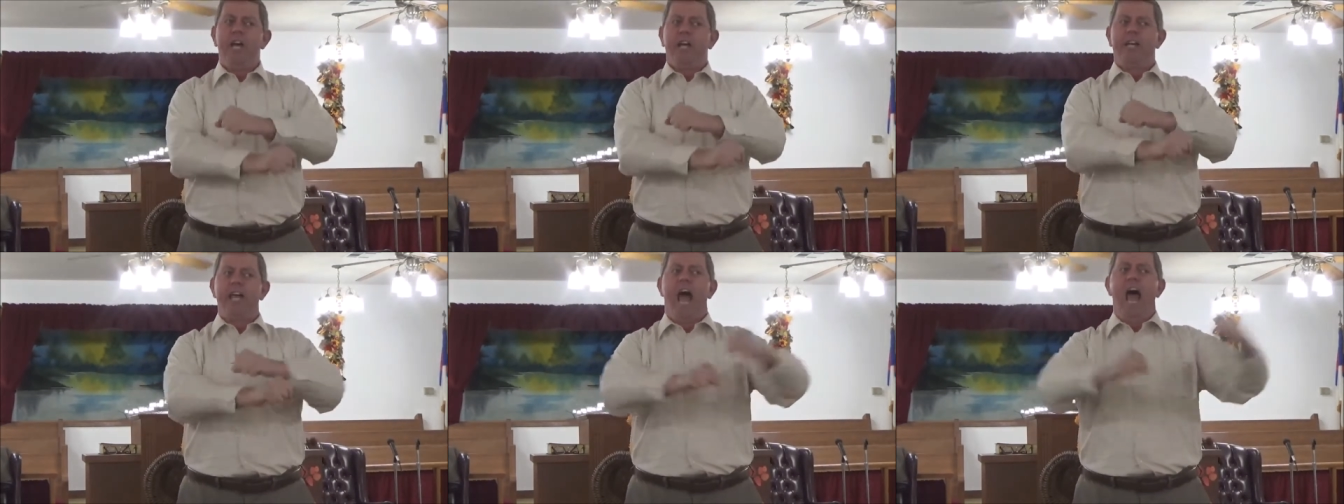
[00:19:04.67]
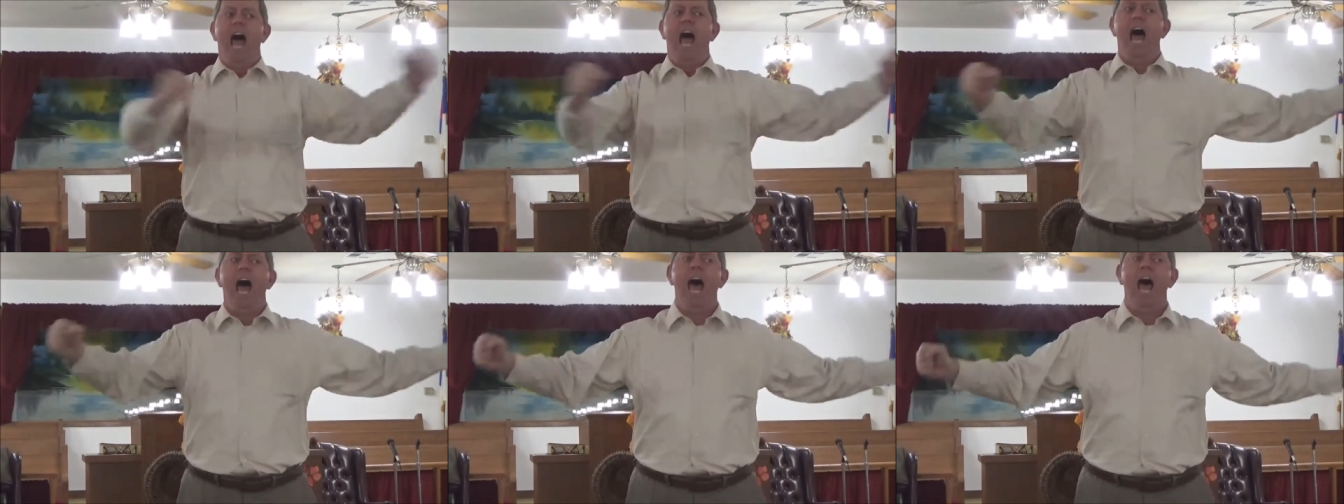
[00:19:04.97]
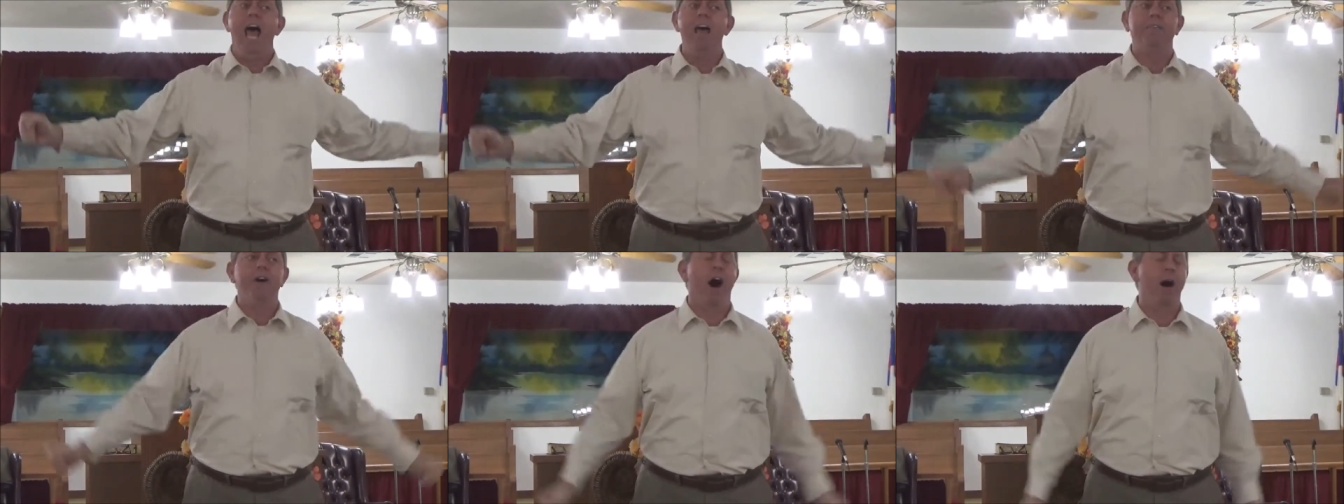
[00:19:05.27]

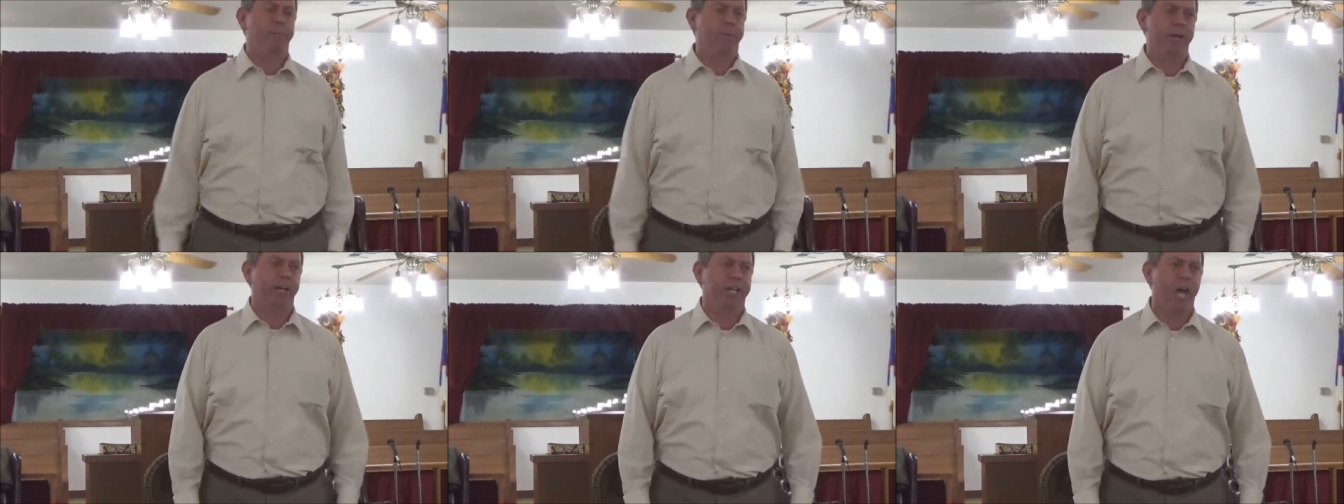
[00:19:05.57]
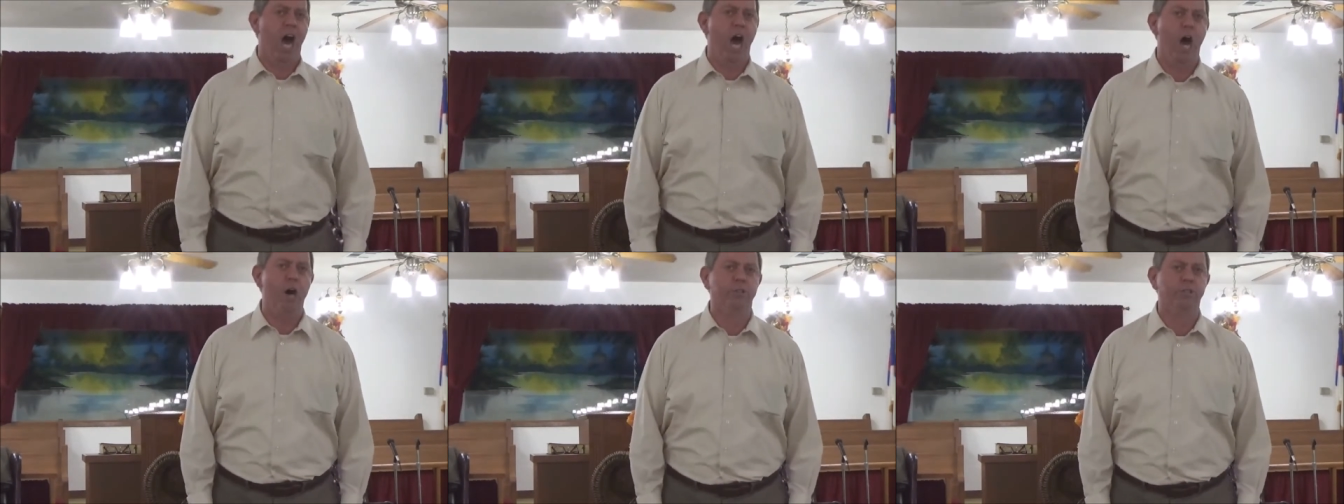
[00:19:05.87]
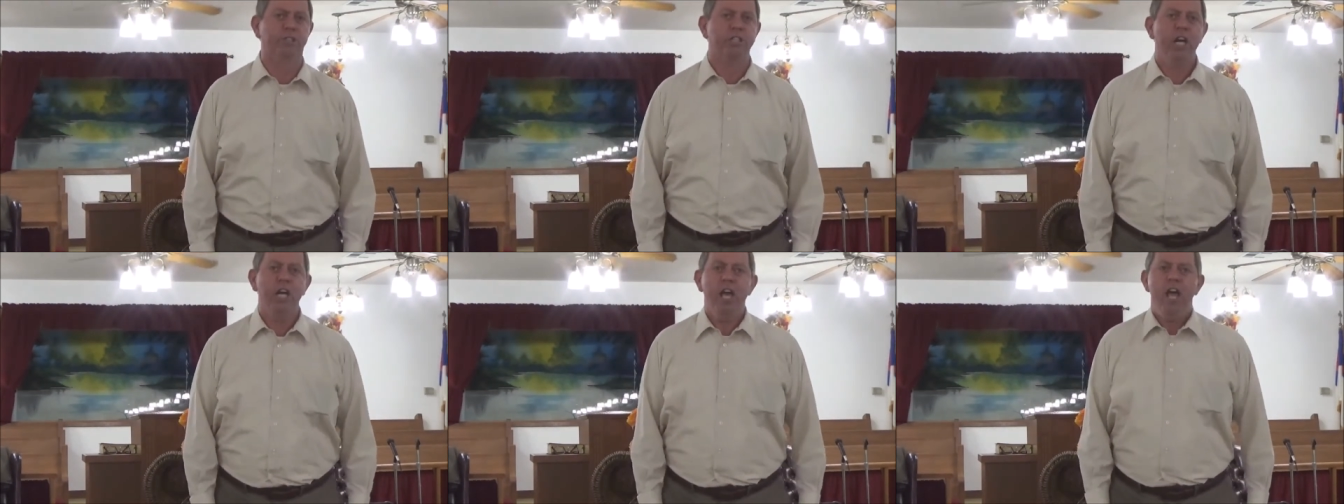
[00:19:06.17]
gave up the
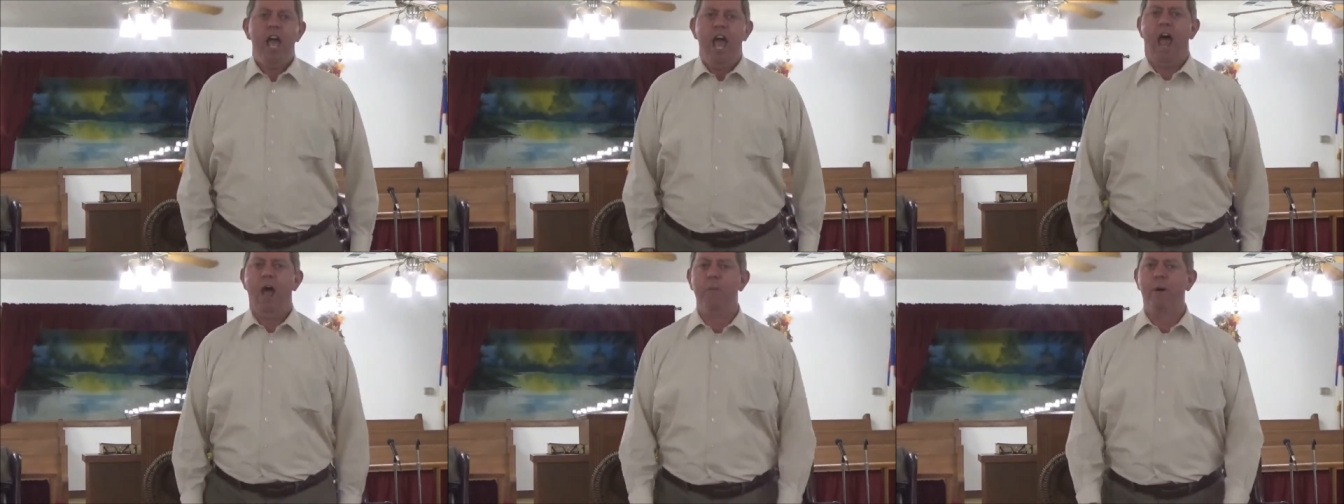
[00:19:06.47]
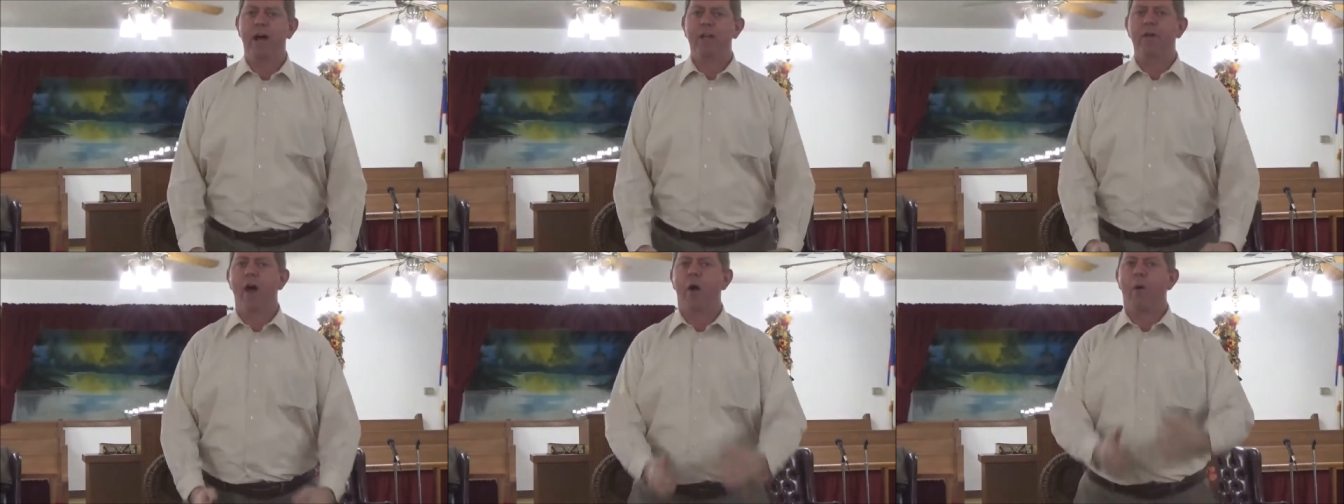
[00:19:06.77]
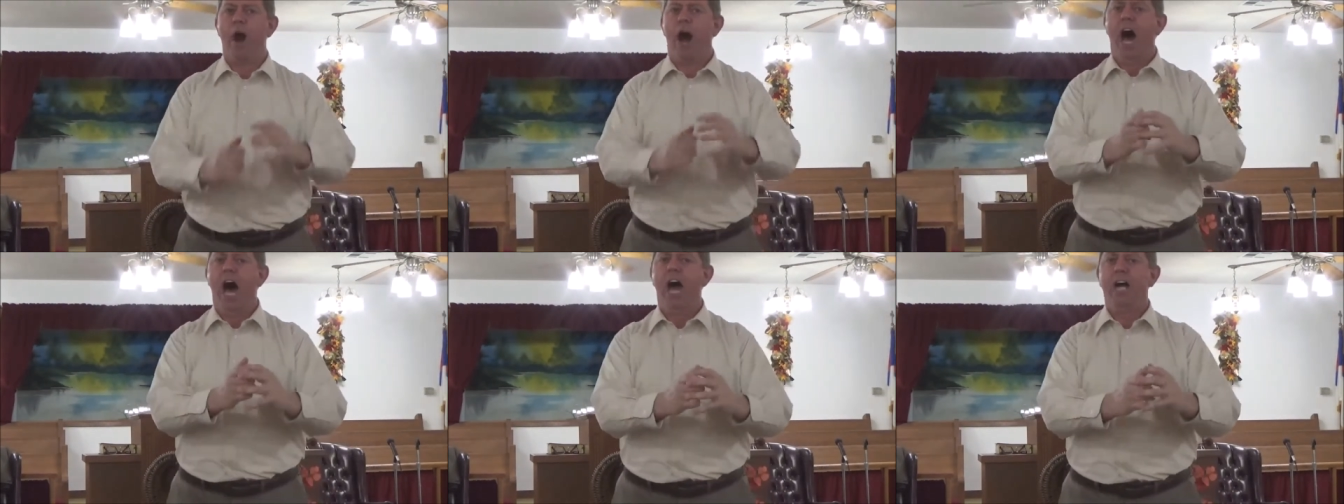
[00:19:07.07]
ghost, and when the
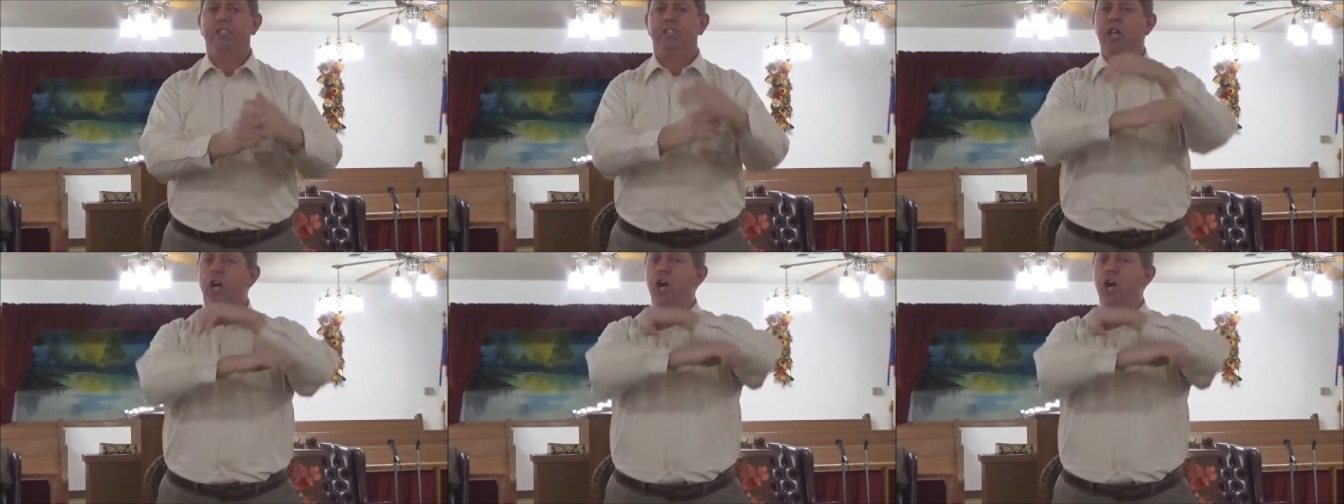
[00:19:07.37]
rocks